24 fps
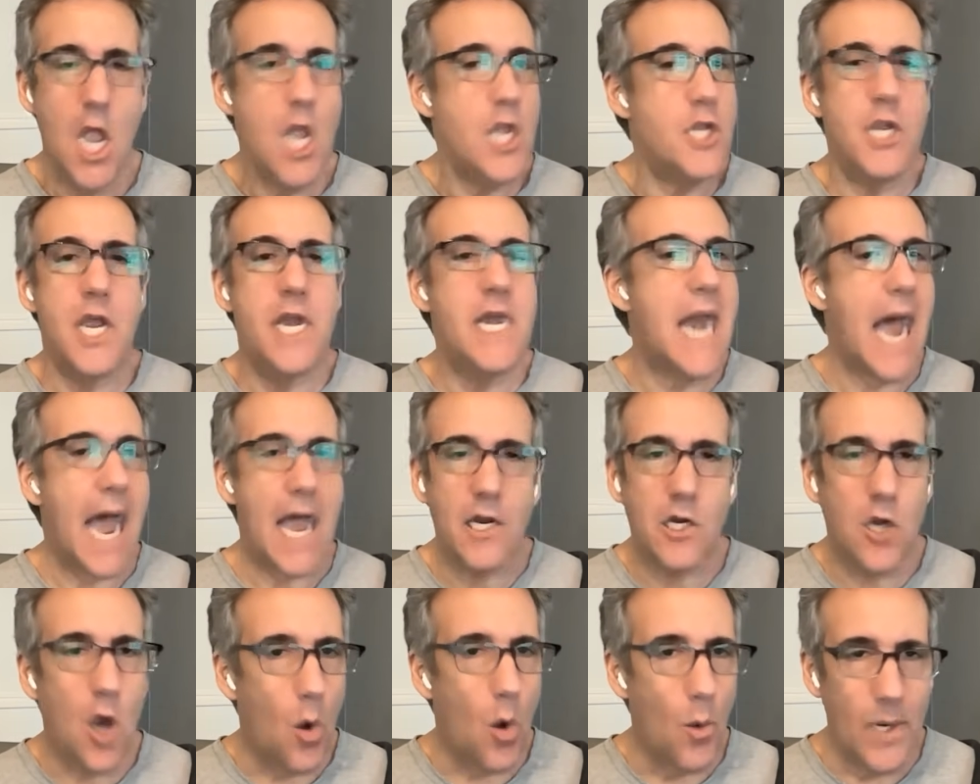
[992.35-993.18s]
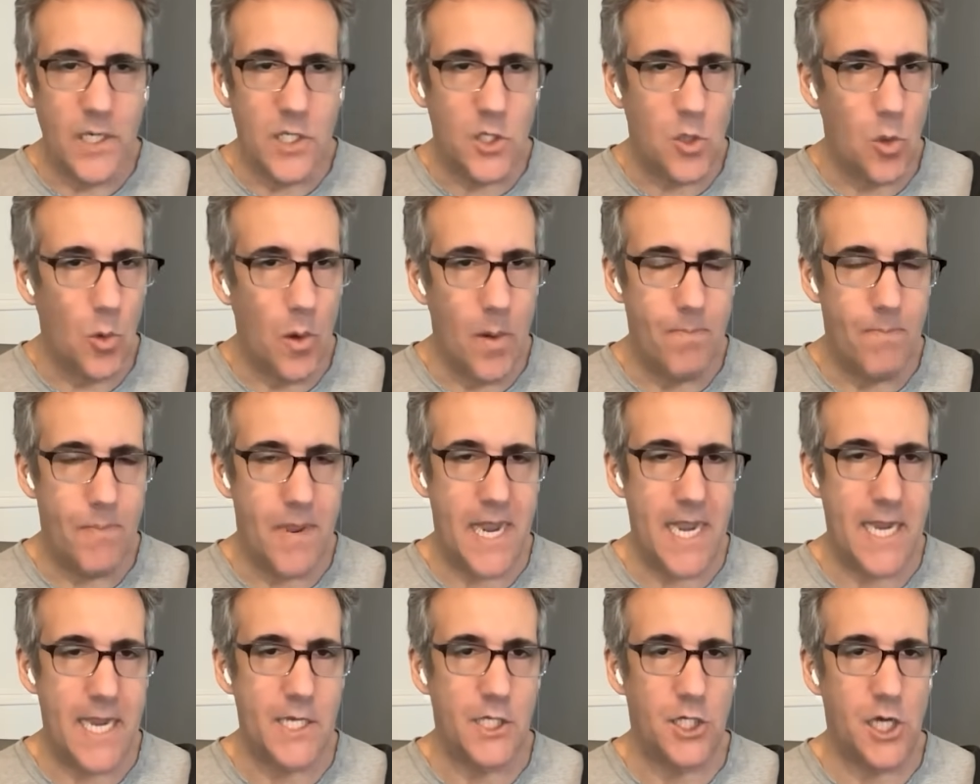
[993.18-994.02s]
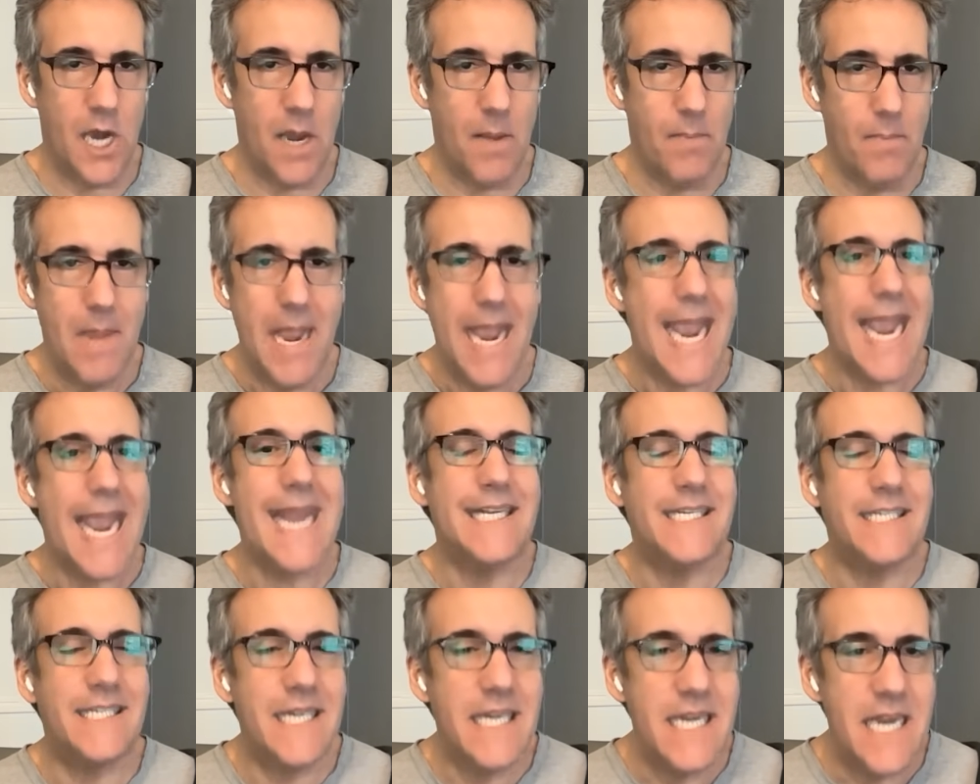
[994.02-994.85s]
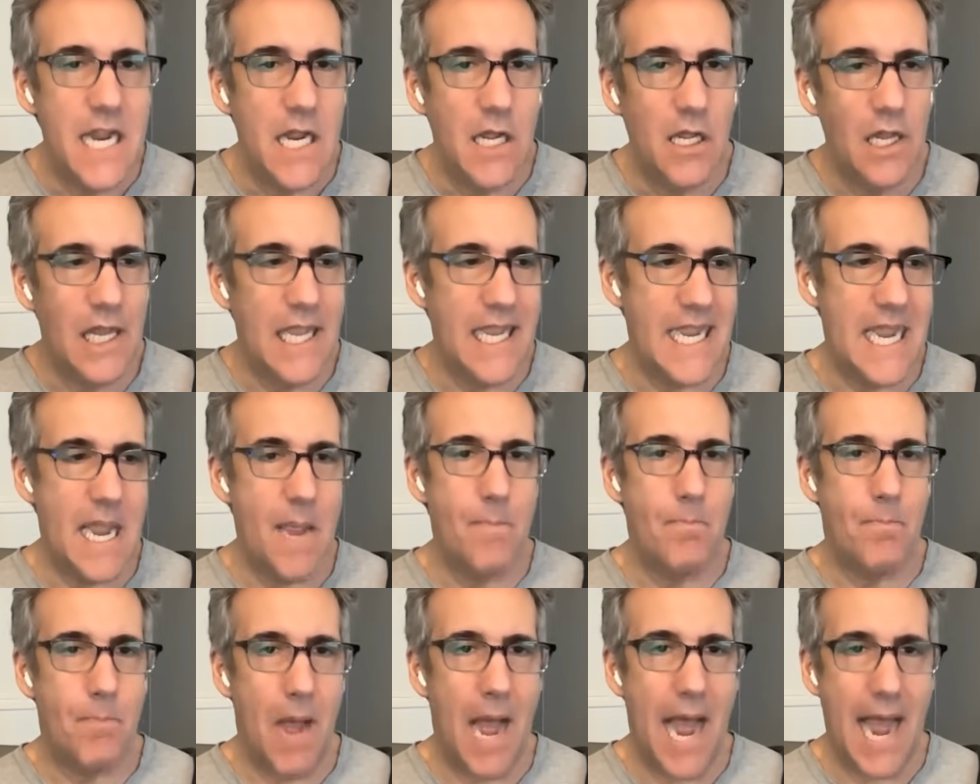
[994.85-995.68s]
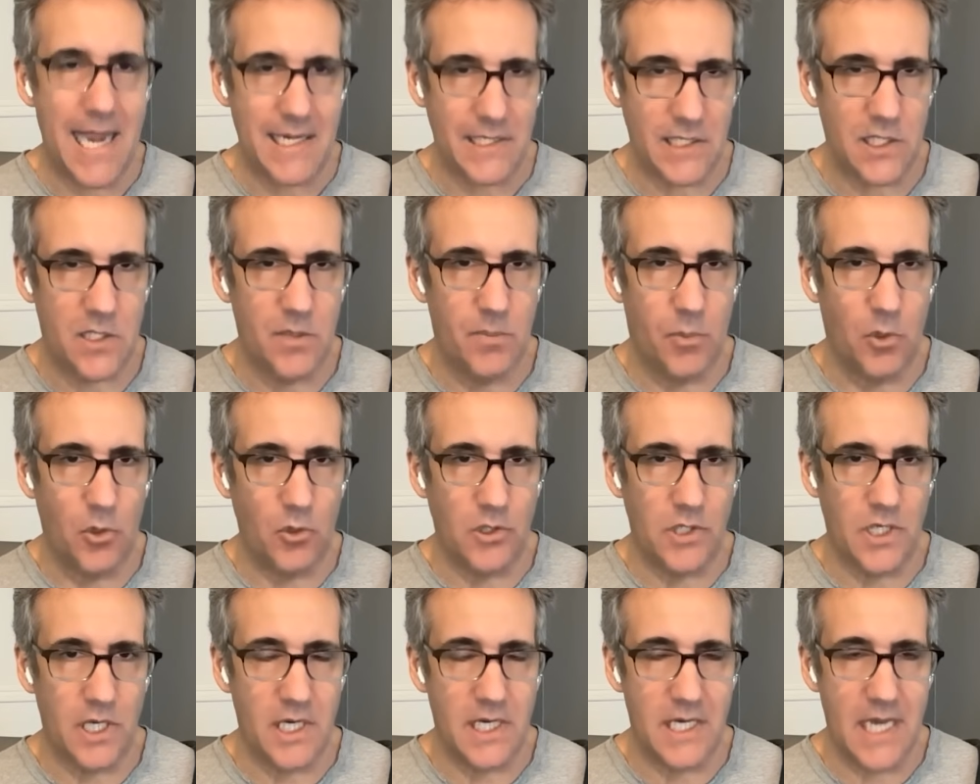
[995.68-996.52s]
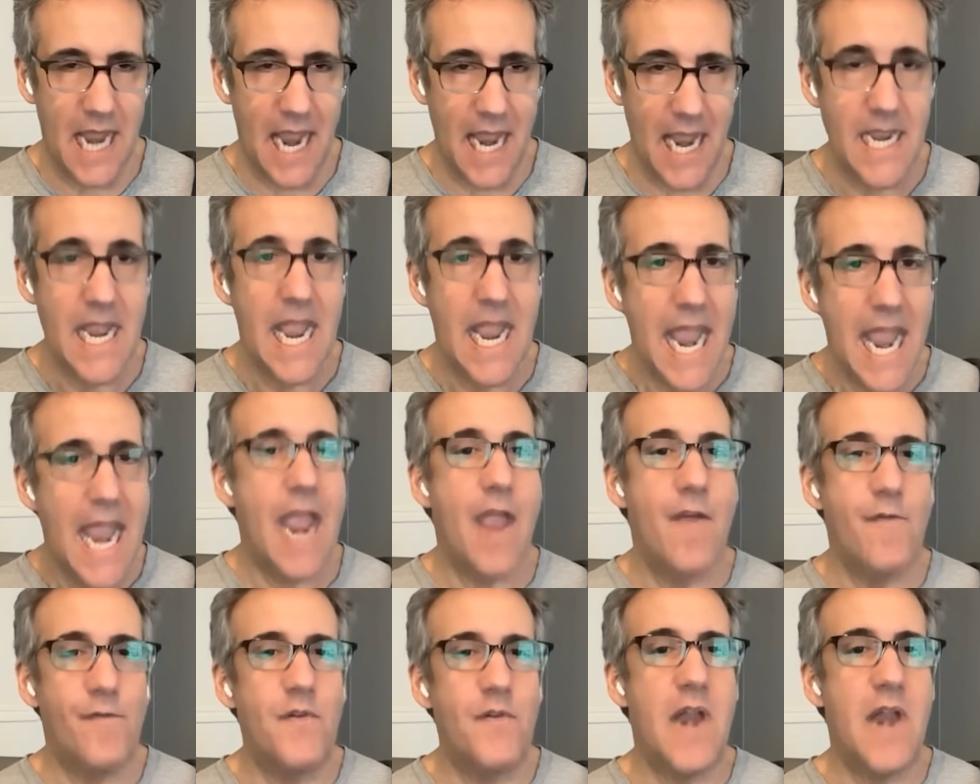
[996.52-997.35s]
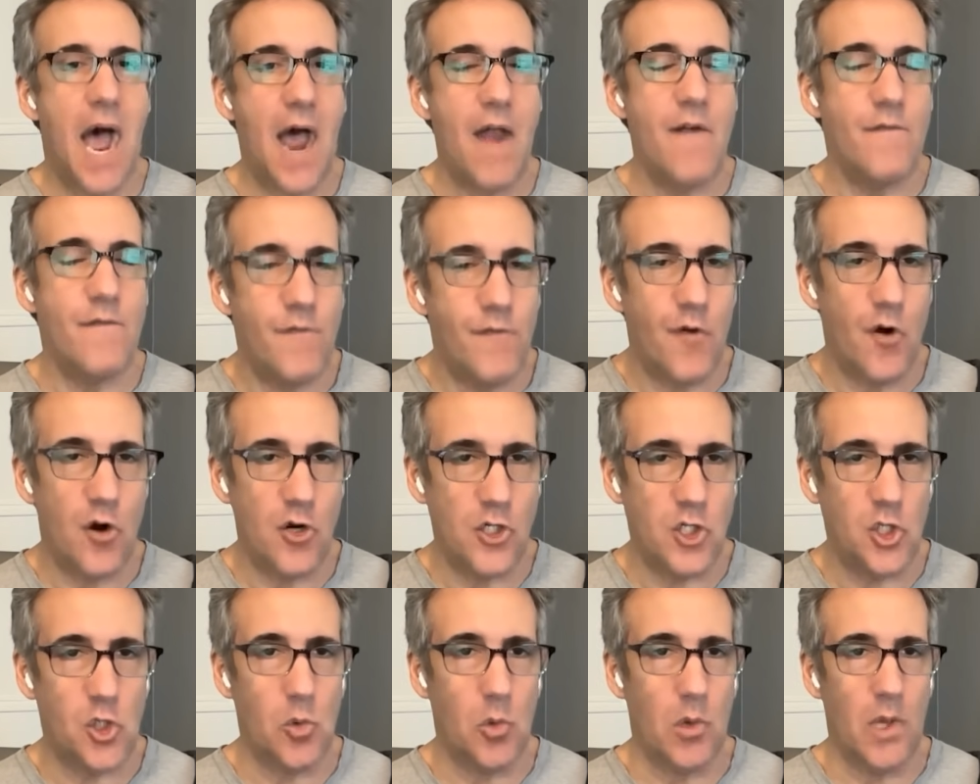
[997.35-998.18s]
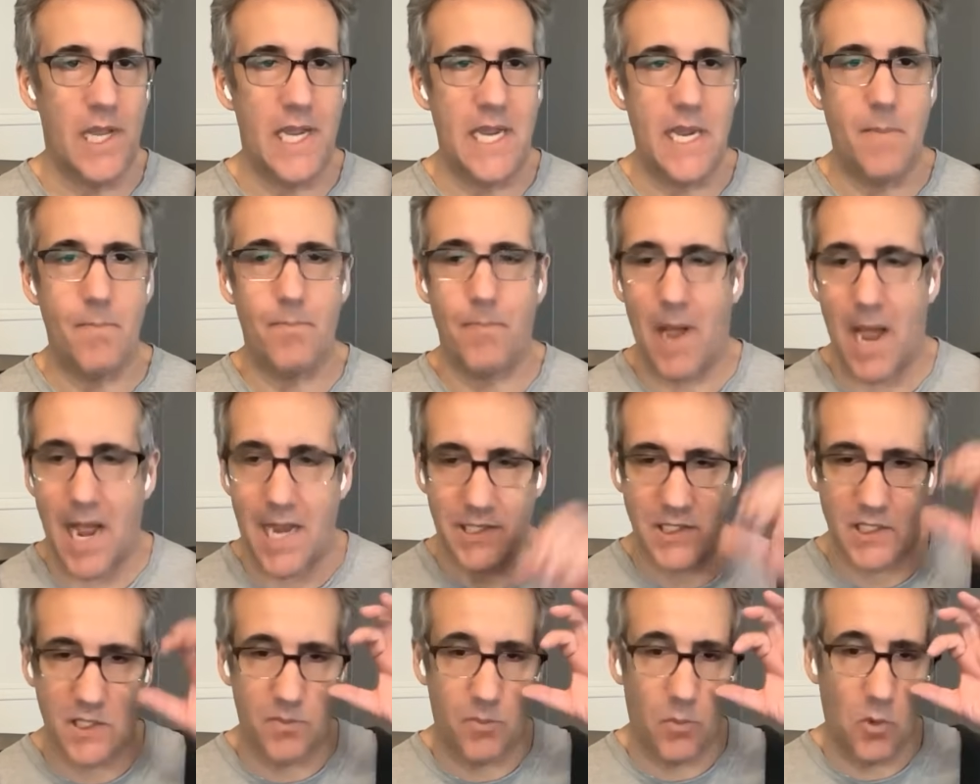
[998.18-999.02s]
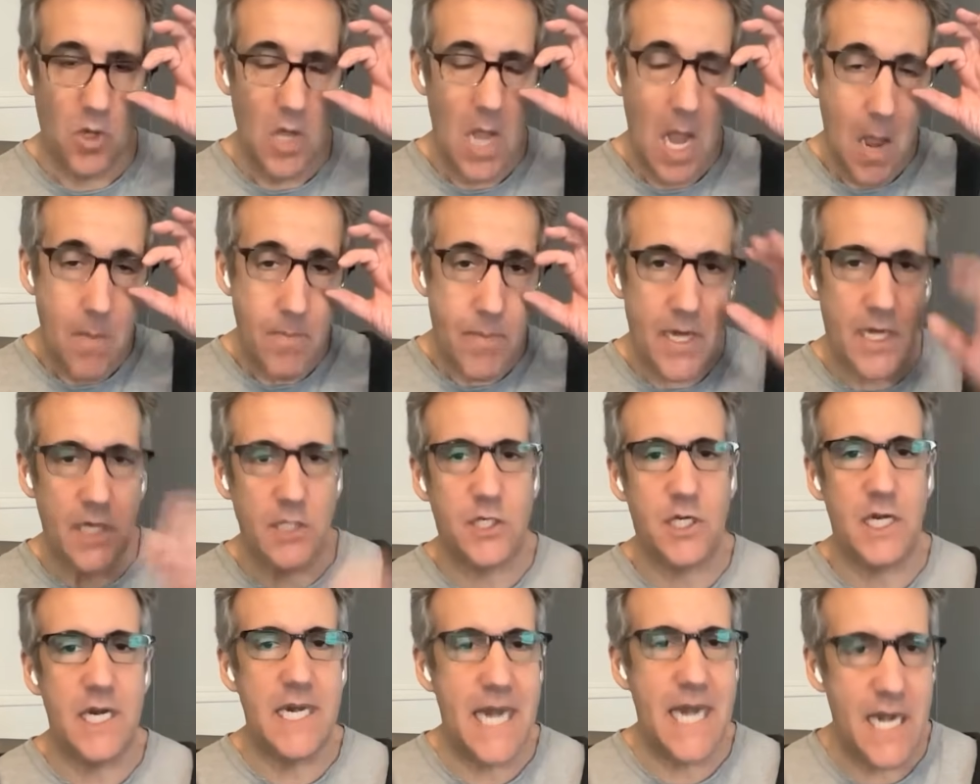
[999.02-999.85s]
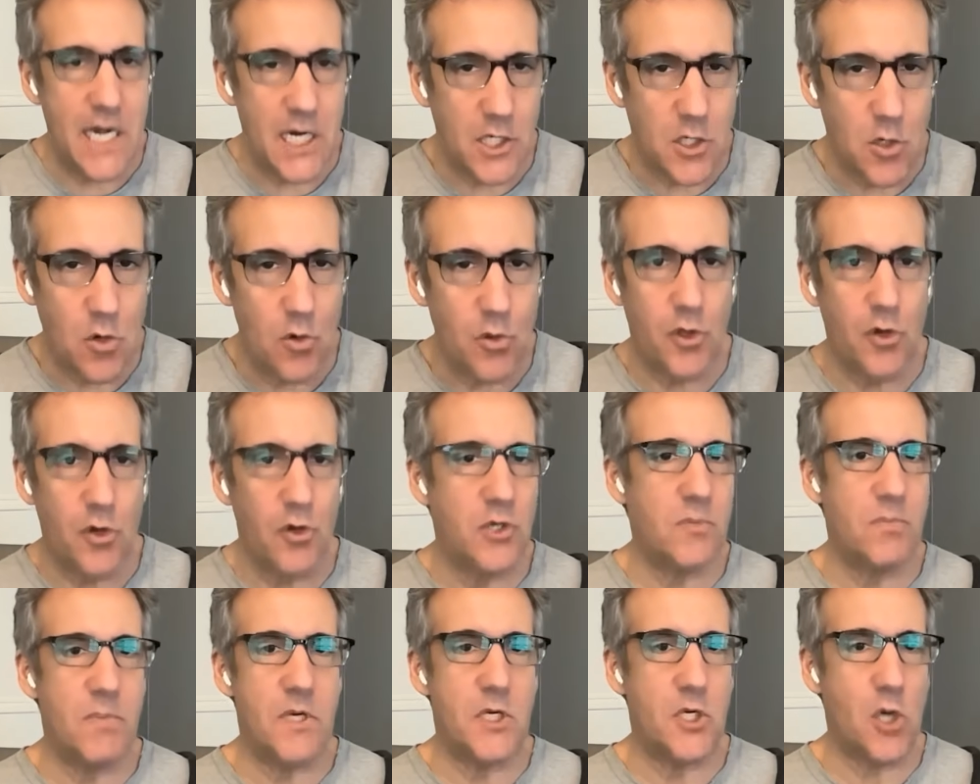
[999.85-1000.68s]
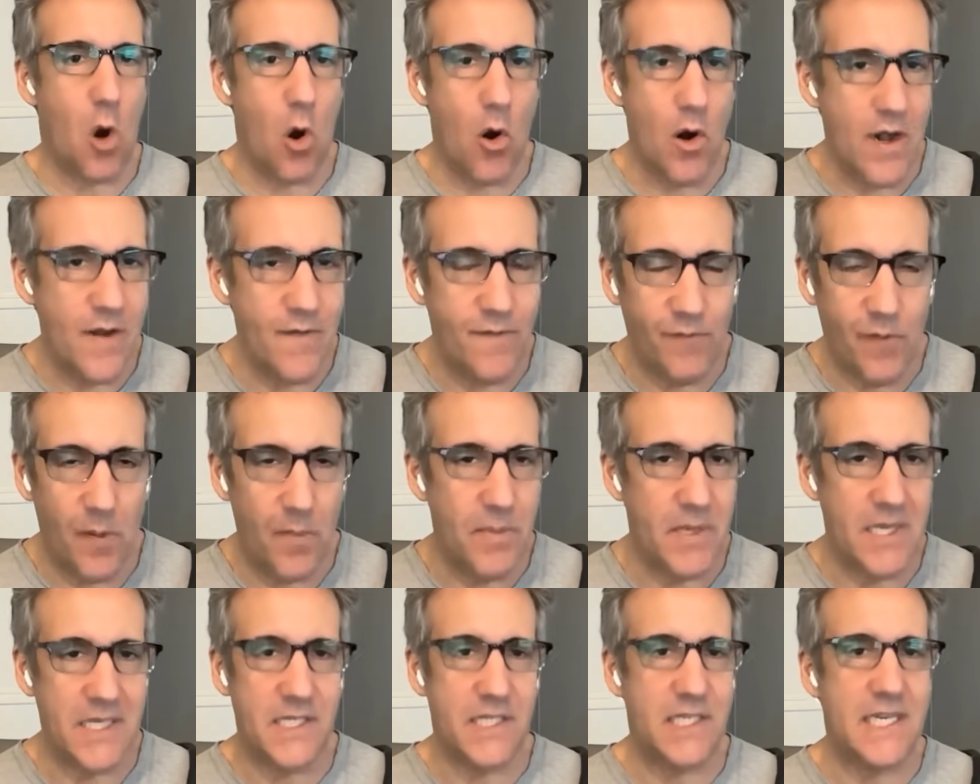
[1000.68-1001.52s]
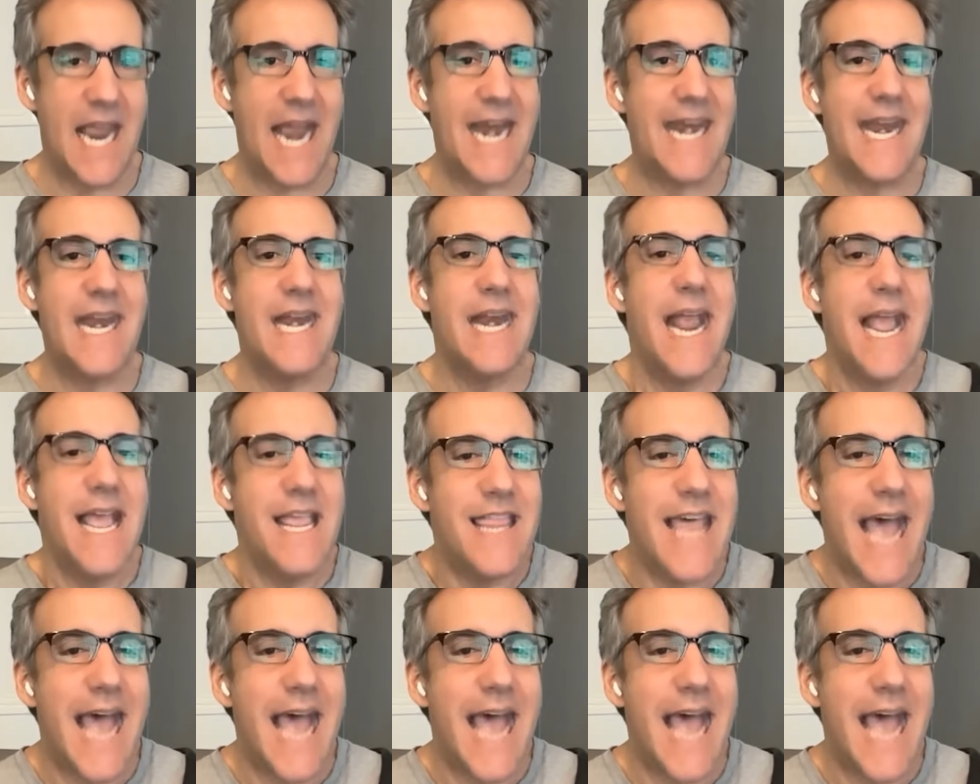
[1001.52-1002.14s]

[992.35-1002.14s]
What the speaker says: You're not going to impeach him. It's nearly impossible today, if not virtually impossible, because you need a 2/3 majority from the Senate.